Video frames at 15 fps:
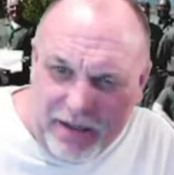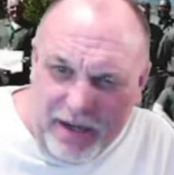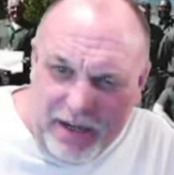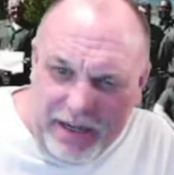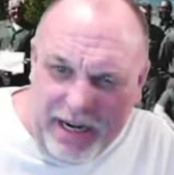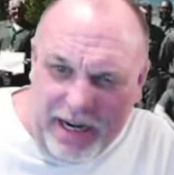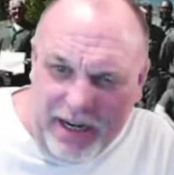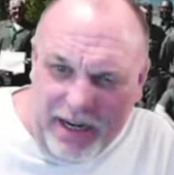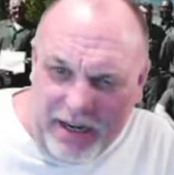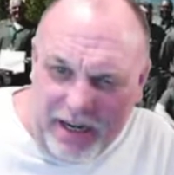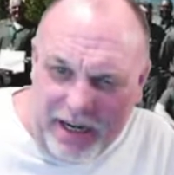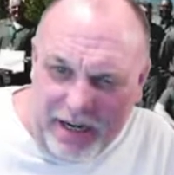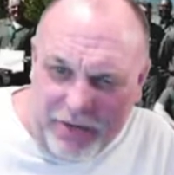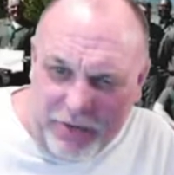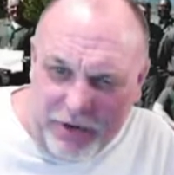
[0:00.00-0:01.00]

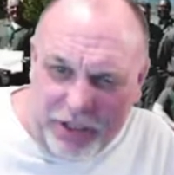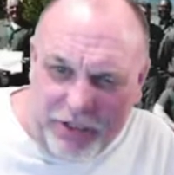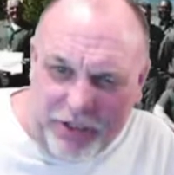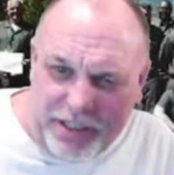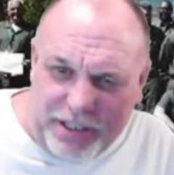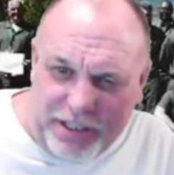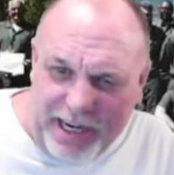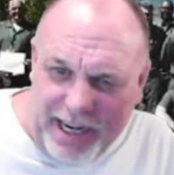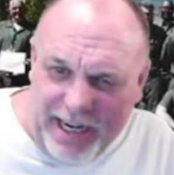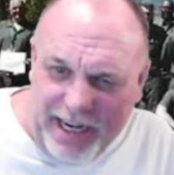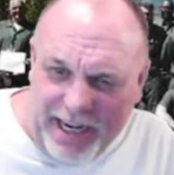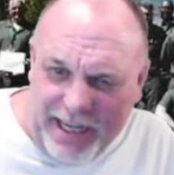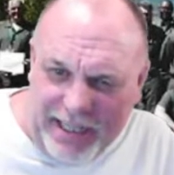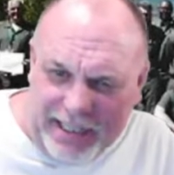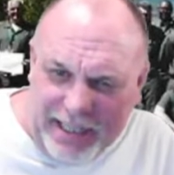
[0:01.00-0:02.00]
Yeah. Richard
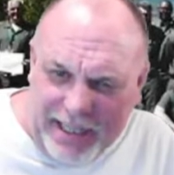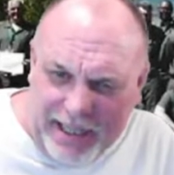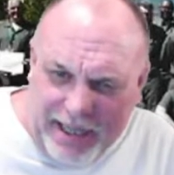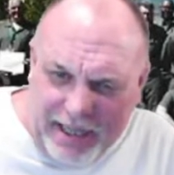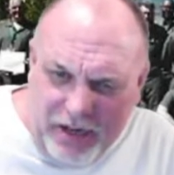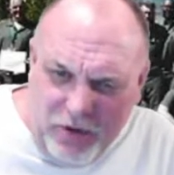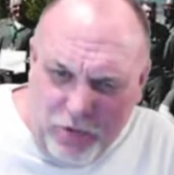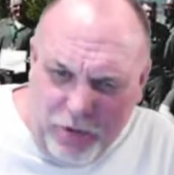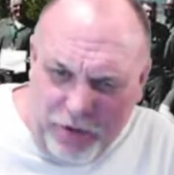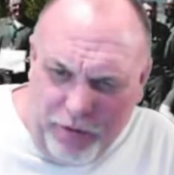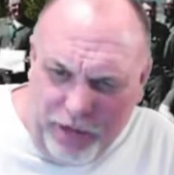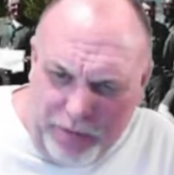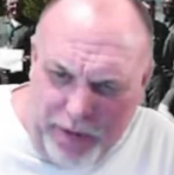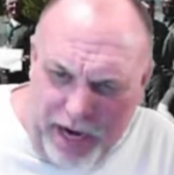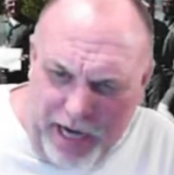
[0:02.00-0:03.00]
says, with
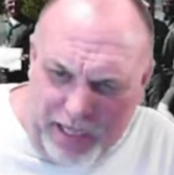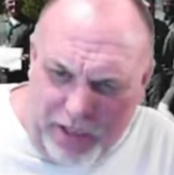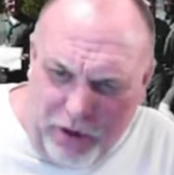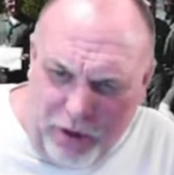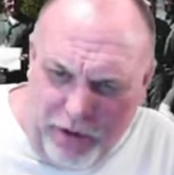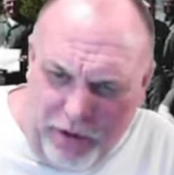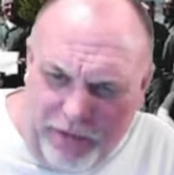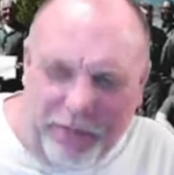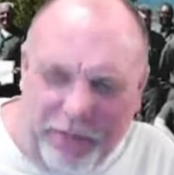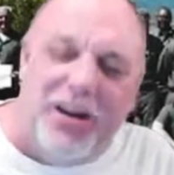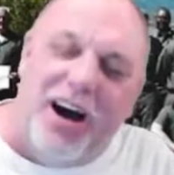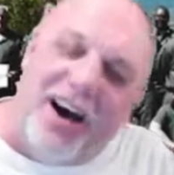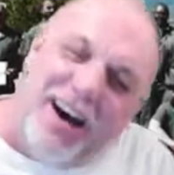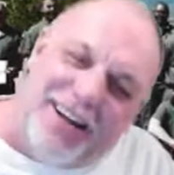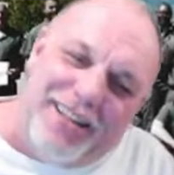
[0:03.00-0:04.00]
respect, always from
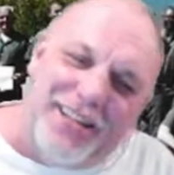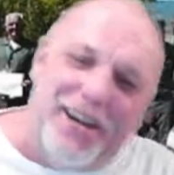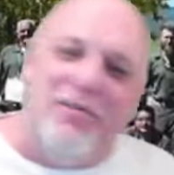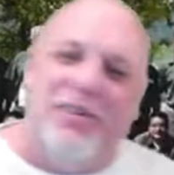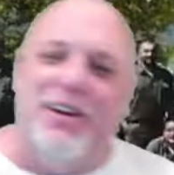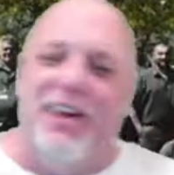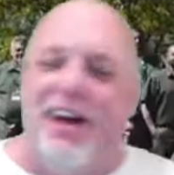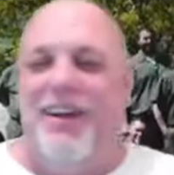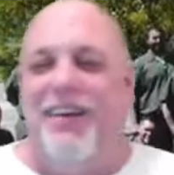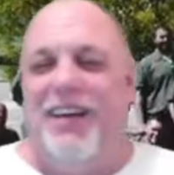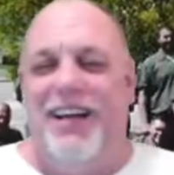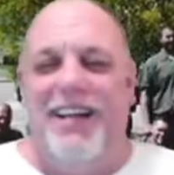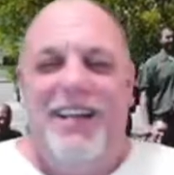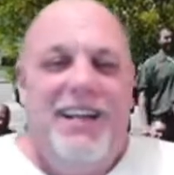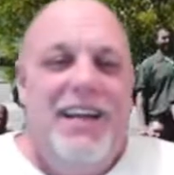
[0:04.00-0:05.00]
Dublin,
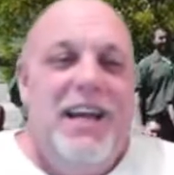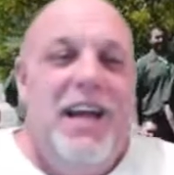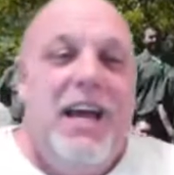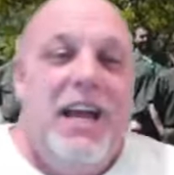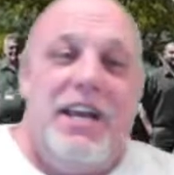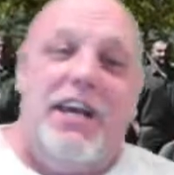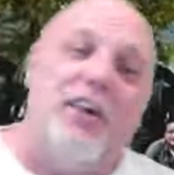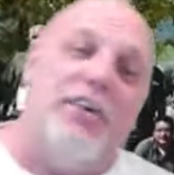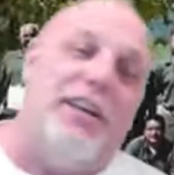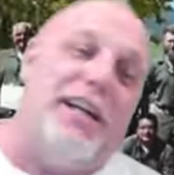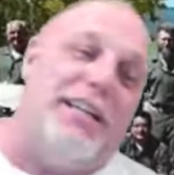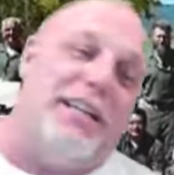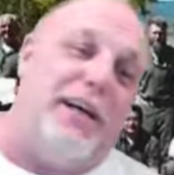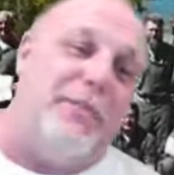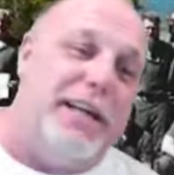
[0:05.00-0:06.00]
Ireland. You know
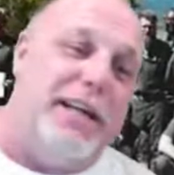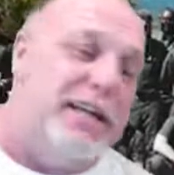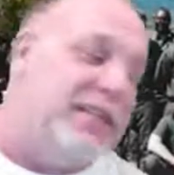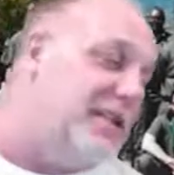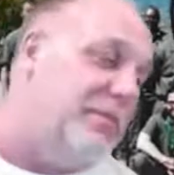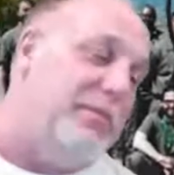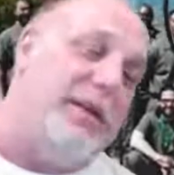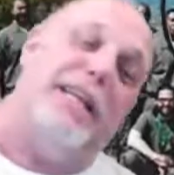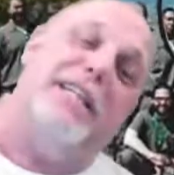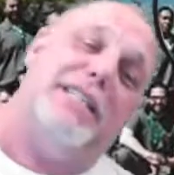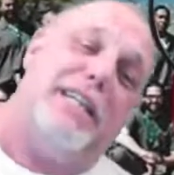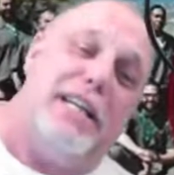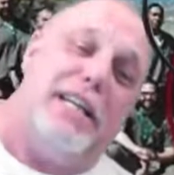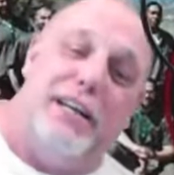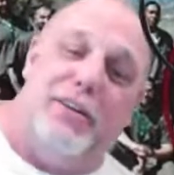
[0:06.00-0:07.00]
that Dublin is the biggest
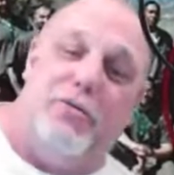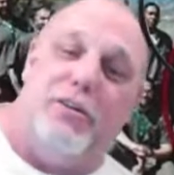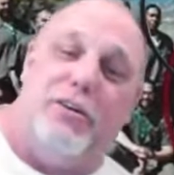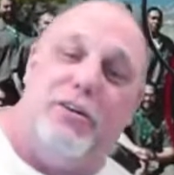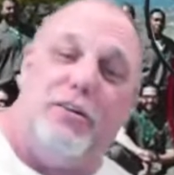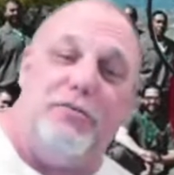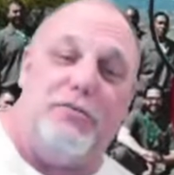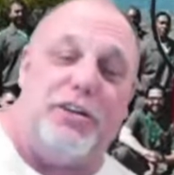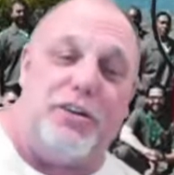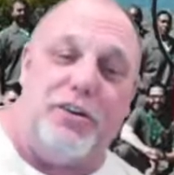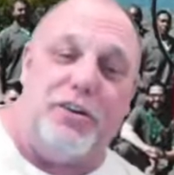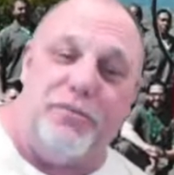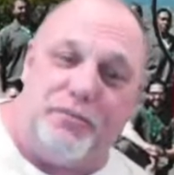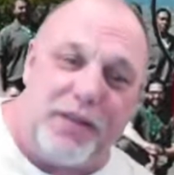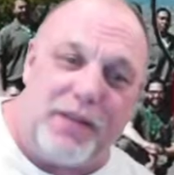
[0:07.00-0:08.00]
city in the world,
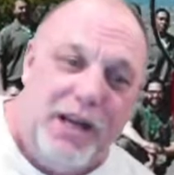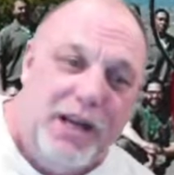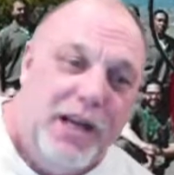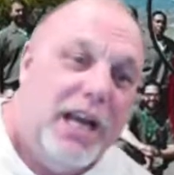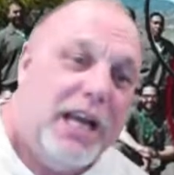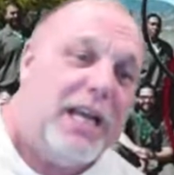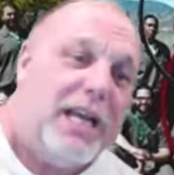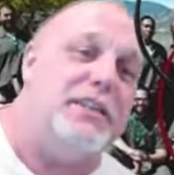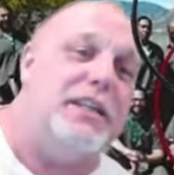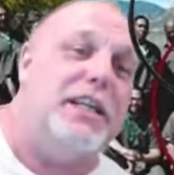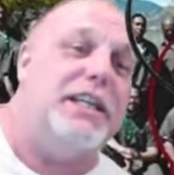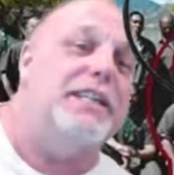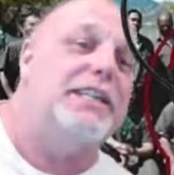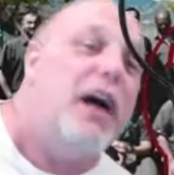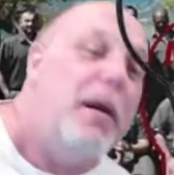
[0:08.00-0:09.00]
Richard. Because
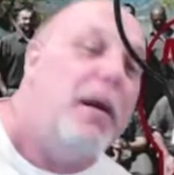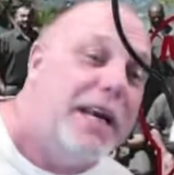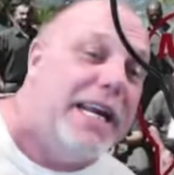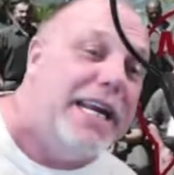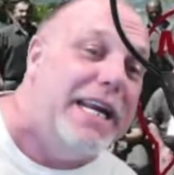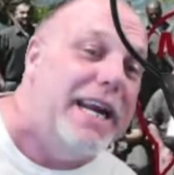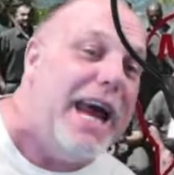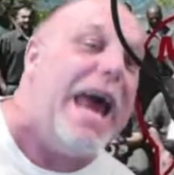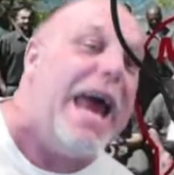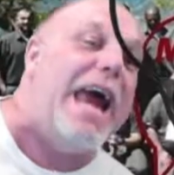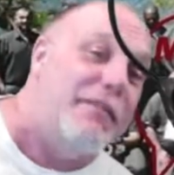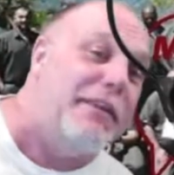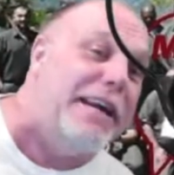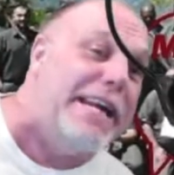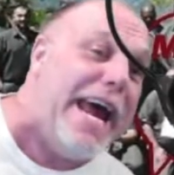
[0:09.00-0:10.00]
it's Dublin
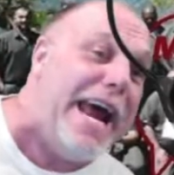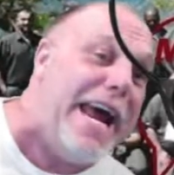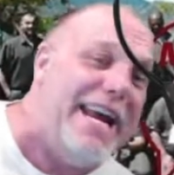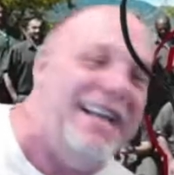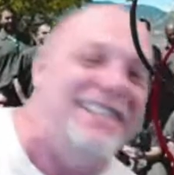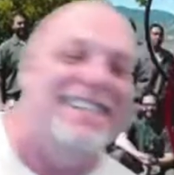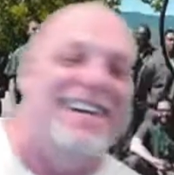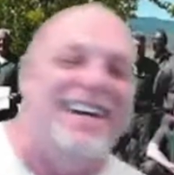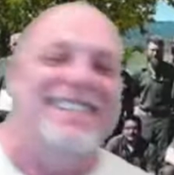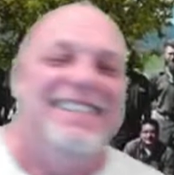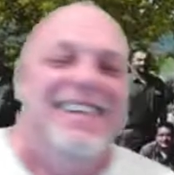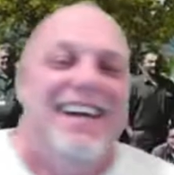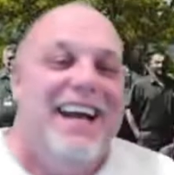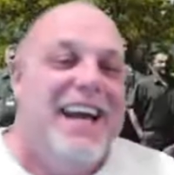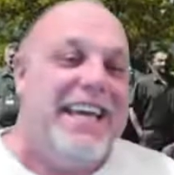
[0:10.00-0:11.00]
every day.
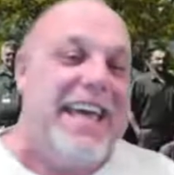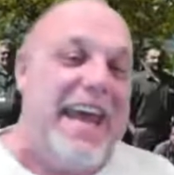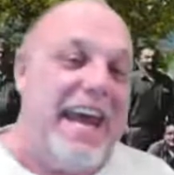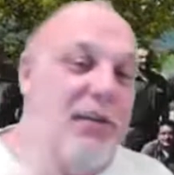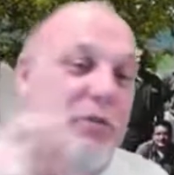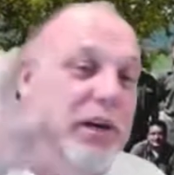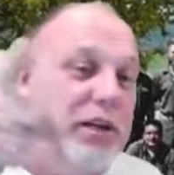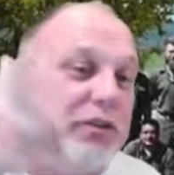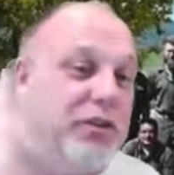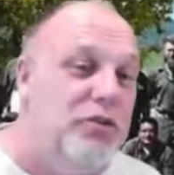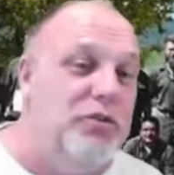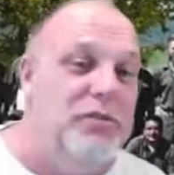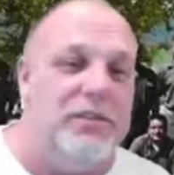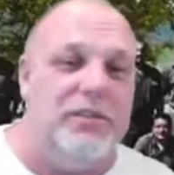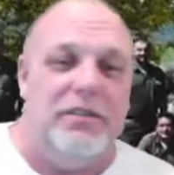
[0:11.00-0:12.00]
Cehi Wiltu.